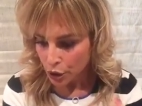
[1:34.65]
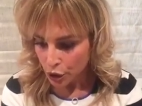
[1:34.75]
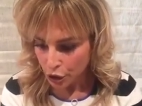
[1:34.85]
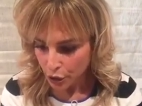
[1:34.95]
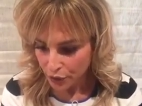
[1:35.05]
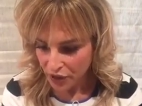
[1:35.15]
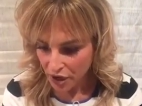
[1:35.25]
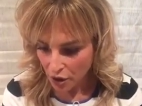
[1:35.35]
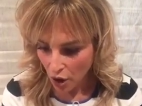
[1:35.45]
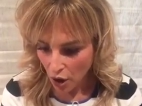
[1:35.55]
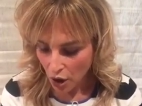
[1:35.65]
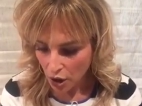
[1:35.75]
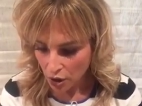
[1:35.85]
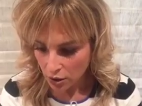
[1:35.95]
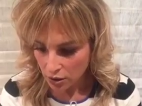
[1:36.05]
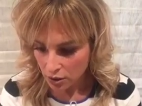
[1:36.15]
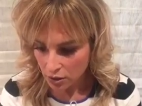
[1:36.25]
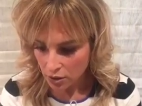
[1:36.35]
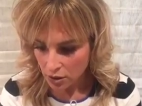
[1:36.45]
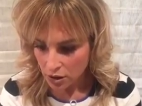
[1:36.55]
you know, there are
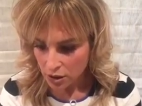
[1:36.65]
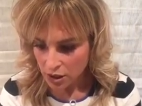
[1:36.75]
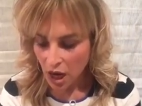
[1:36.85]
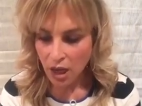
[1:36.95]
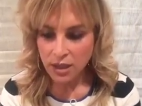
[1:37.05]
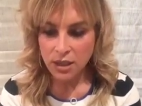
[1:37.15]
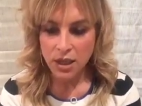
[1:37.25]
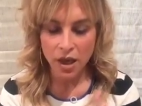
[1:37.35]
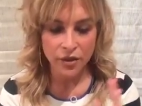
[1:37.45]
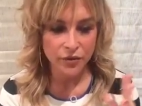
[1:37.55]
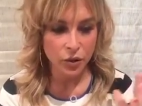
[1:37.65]
tons of